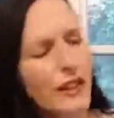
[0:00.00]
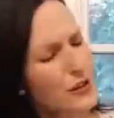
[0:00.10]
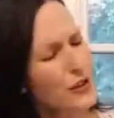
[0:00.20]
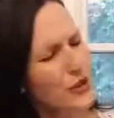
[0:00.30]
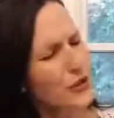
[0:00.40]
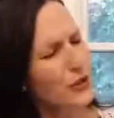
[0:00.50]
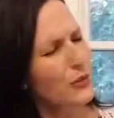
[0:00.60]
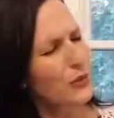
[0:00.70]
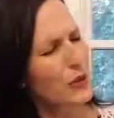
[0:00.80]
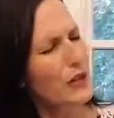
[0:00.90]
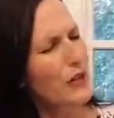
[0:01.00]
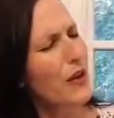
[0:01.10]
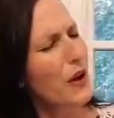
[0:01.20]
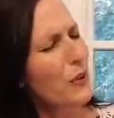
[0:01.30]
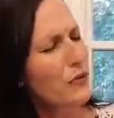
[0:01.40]
It's soon. We know
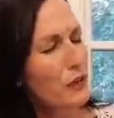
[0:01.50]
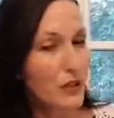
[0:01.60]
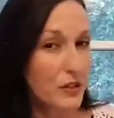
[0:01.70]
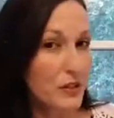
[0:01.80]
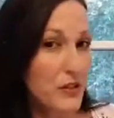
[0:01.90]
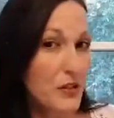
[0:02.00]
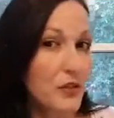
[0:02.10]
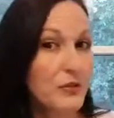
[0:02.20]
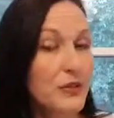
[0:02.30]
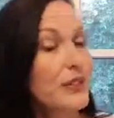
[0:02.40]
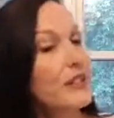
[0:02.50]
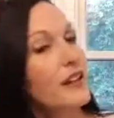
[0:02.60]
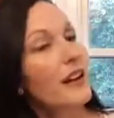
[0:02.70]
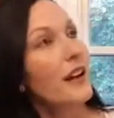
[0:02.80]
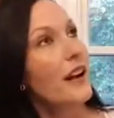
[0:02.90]
that. We've heard it. It's soon.
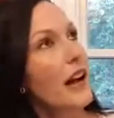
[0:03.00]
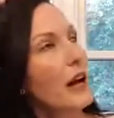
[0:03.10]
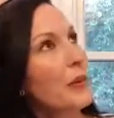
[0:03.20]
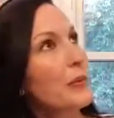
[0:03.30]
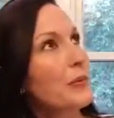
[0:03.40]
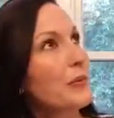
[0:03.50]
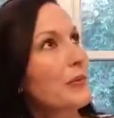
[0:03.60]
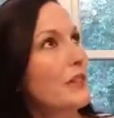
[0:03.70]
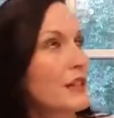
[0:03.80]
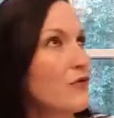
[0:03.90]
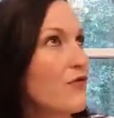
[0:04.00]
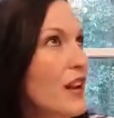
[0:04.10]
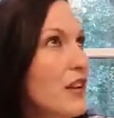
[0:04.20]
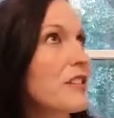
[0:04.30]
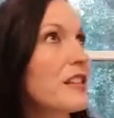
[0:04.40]
Um, it's
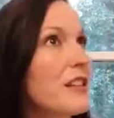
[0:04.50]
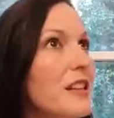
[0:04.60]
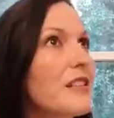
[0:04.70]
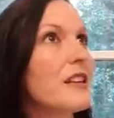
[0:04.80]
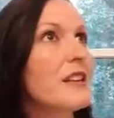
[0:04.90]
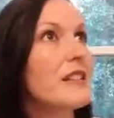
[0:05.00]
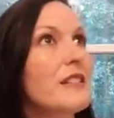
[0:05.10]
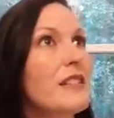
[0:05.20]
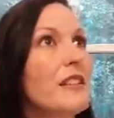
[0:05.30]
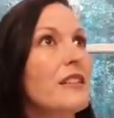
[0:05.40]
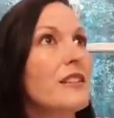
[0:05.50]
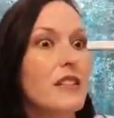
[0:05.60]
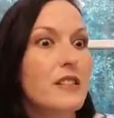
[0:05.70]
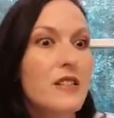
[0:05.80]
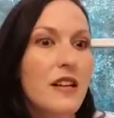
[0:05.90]
very likely
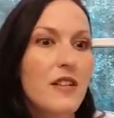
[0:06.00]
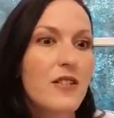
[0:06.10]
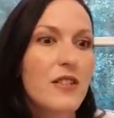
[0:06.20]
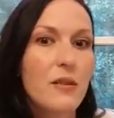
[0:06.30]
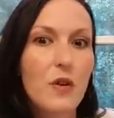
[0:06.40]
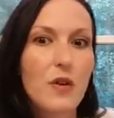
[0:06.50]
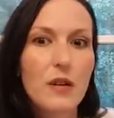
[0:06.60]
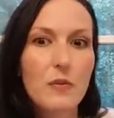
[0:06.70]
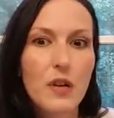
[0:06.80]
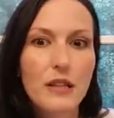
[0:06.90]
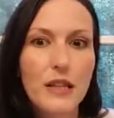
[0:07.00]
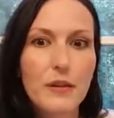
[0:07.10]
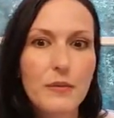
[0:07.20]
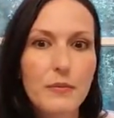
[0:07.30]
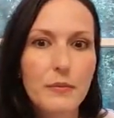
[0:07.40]
that it's now. I'm already pregnant,
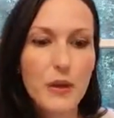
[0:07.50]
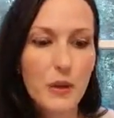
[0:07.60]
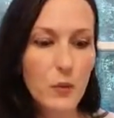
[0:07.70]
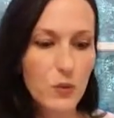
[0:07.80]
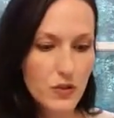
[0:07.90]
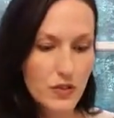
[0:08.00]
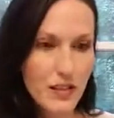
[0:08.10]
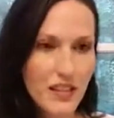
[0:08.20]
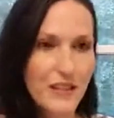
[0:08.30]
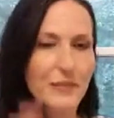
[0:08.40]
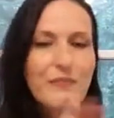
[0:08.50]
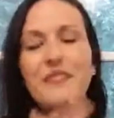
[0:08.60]
but we'll see.